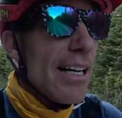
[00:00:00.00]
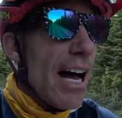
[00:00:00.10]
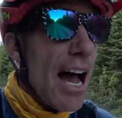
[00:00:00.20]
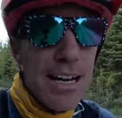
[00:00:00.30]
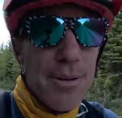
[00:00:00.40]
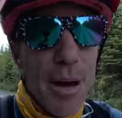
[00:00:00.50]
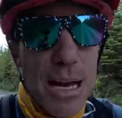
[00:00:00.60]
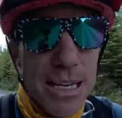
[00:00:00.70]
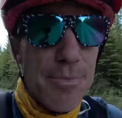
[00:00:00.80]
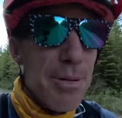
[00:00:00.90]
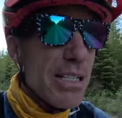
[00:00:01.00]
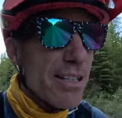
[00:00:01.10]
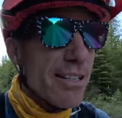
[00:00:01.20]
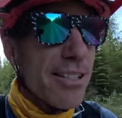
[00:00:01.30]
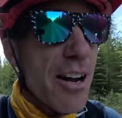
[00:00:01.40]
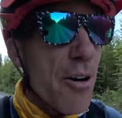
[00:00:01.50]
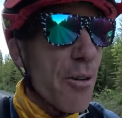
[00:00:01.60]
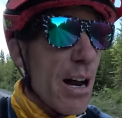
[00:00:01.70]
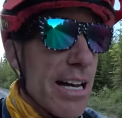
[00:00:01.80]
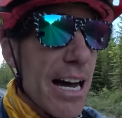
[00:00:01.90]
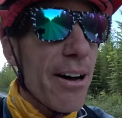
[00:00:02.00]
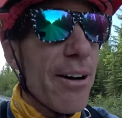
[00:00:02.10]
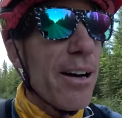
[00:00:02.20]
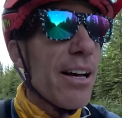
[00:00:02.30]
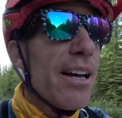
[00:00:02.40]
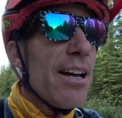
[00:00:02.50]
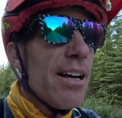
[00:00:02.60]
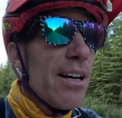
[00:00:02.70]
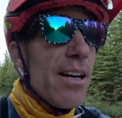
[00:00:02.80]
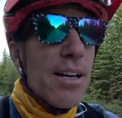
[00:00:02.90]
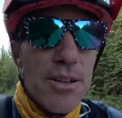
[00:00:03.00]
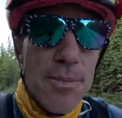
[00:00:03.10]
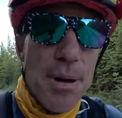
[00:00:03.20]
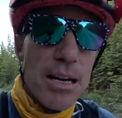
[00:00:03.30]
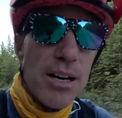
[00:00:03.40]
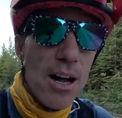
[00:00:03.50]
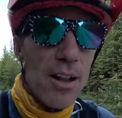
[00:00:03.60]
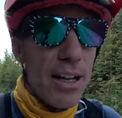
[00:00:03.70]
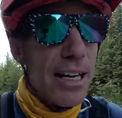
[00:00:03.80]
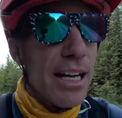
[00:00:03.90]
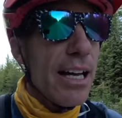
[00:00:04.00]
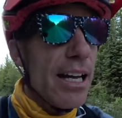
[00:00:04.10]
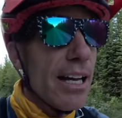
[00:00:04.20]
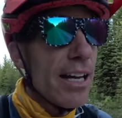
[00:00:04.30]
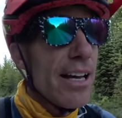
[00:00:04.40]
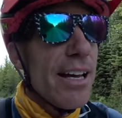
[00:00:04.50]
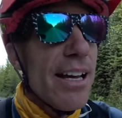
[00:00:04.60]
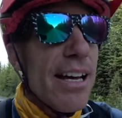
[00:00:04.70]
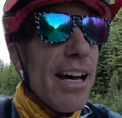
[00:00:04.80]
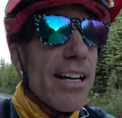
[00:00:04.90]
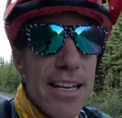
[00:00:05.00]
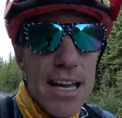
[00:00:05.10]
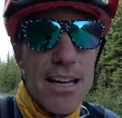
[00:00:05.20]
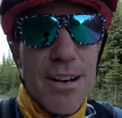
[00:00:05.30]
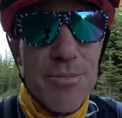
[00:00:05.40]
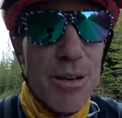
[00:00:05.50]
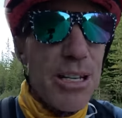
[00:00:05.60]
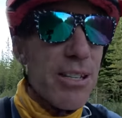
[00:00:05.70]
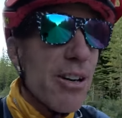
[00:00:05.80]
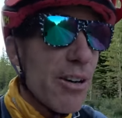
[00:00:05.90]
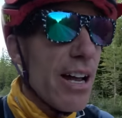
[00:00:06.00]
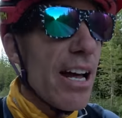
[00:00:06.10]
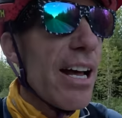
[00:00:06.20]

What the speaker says: hike a bike up into the snow right now. So I might call it a day here pretty soon.